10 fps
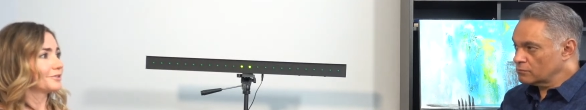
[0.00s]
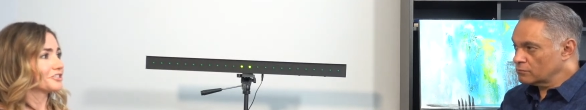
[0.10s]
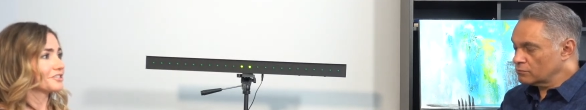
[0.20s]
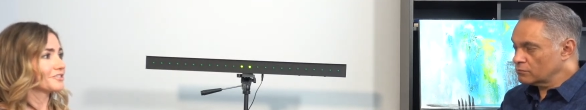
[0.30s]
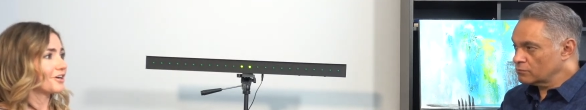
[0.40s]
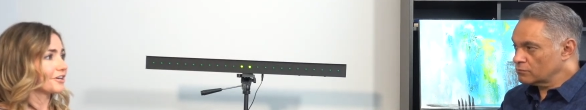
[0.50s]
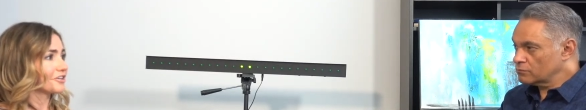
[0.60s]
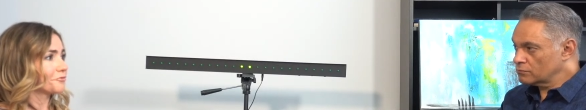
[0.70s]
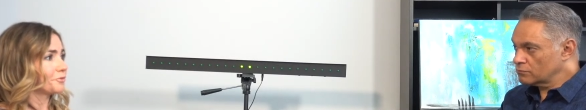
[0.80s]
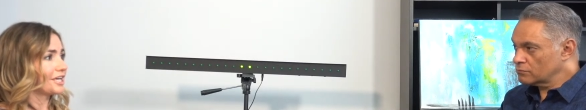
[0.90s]
Speaker 1: which is
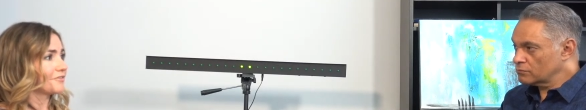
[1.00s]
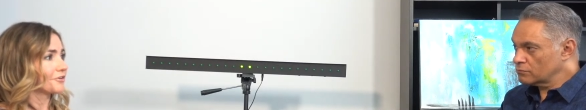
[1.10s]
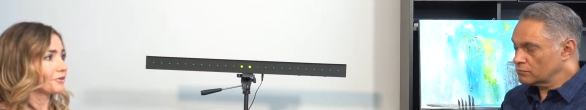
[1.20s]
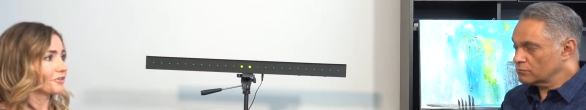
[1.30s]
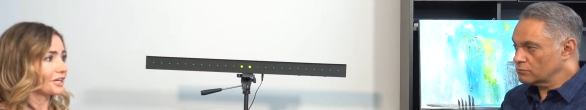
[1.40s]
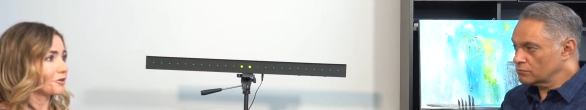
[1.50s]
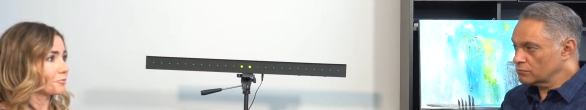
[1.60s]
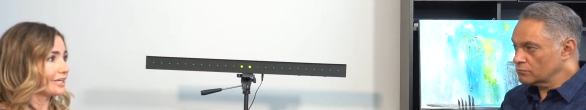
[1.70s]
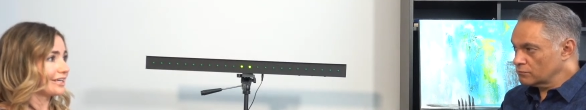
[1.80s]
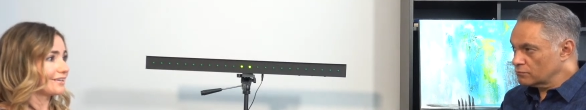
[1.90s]
cognitive behavioral
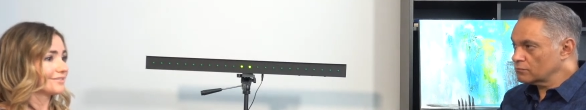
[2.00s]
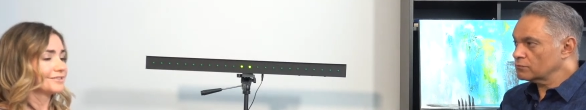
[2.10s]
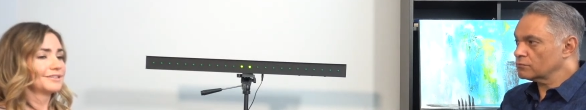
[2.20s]
therapy.